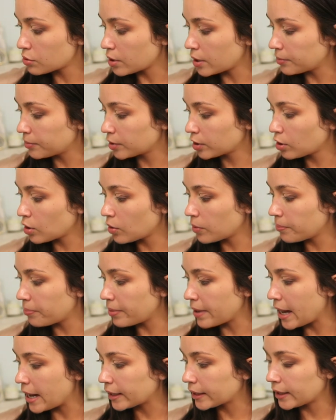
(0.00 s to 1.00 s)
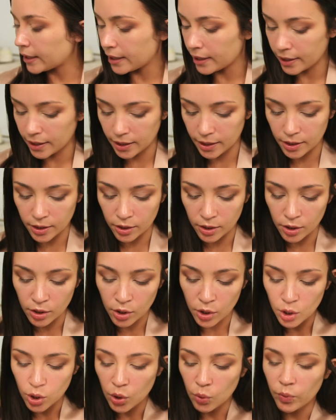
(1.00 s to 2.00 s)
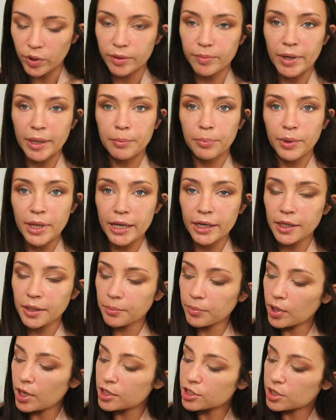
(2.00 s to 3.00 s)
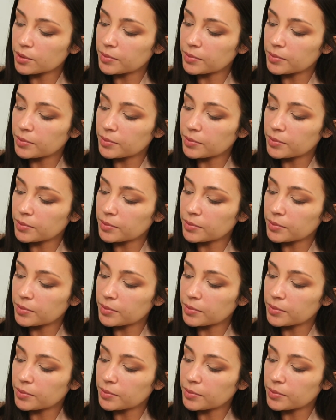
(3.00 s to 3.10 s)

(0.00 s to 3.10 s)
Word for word: then I'm going to go back in with my blending brush.